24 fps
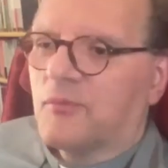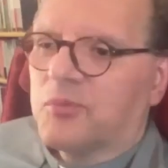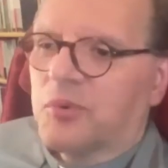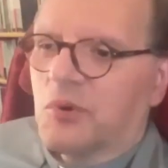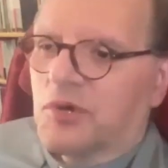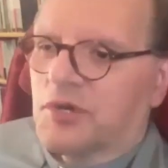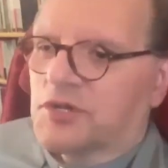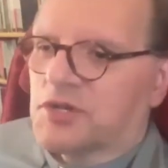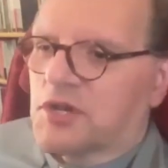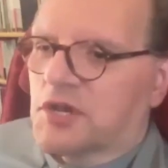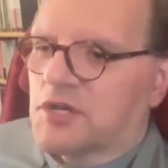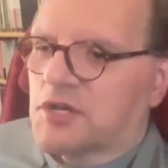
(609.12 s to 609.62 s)

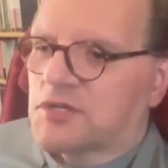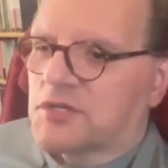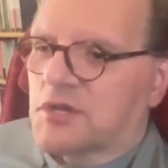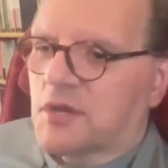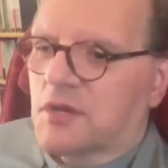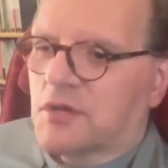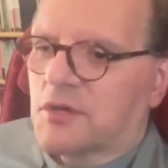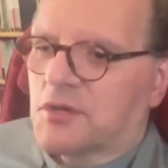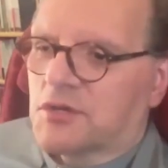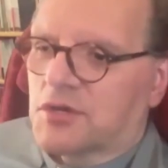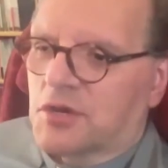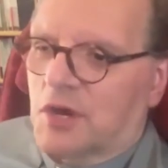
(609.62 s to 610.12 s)
which
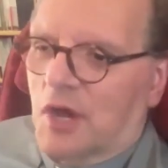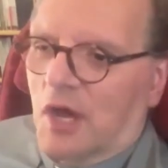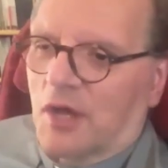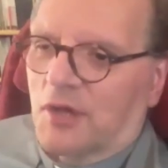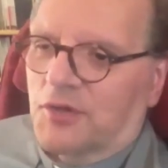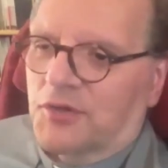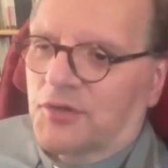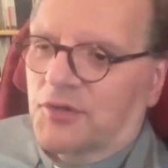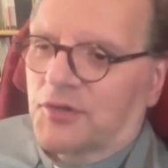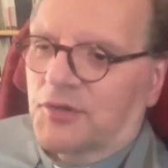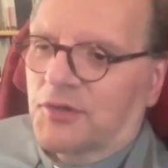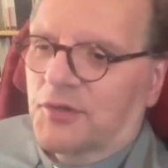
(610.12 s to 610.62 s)
isn't
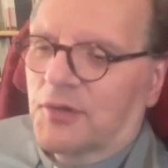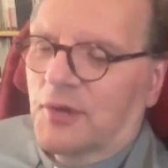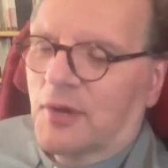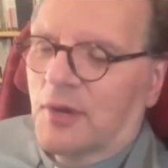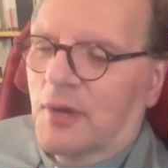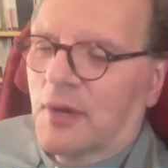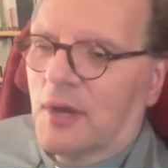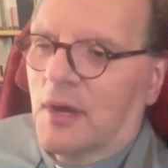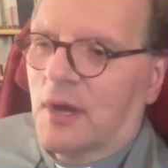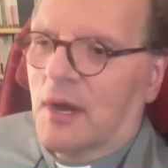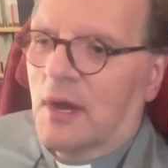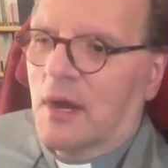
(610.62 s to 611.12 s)
just
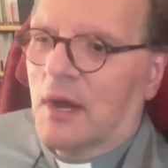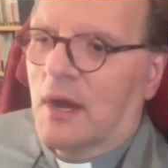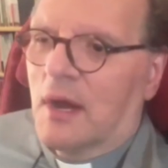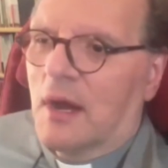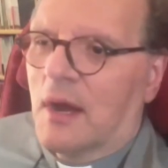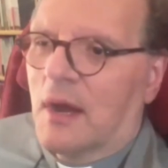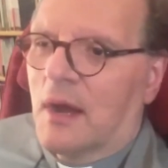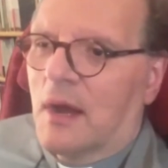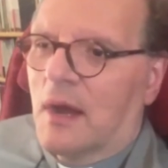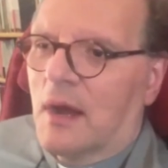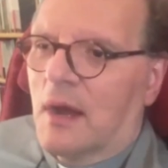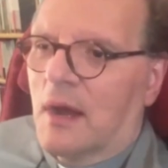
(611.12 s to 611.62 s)

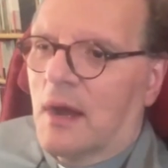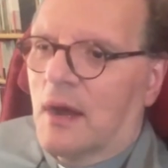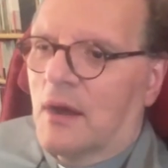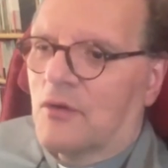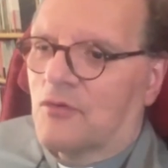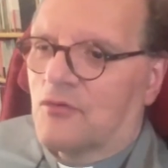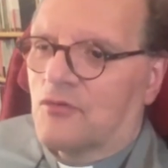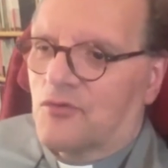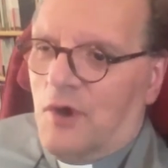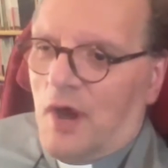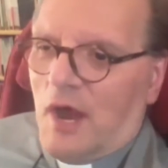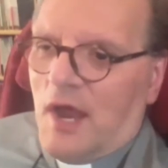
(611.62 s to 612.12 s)

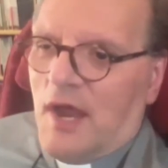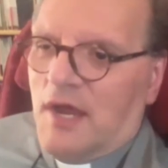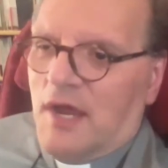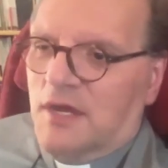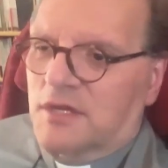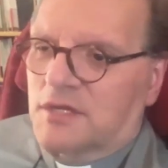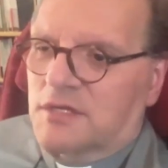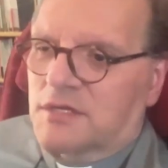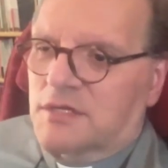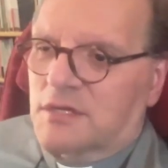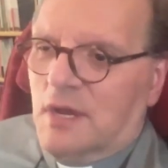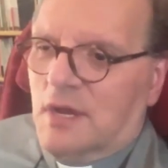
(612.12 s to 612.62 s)

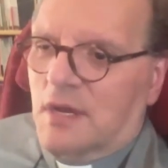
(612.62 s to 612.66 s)
race,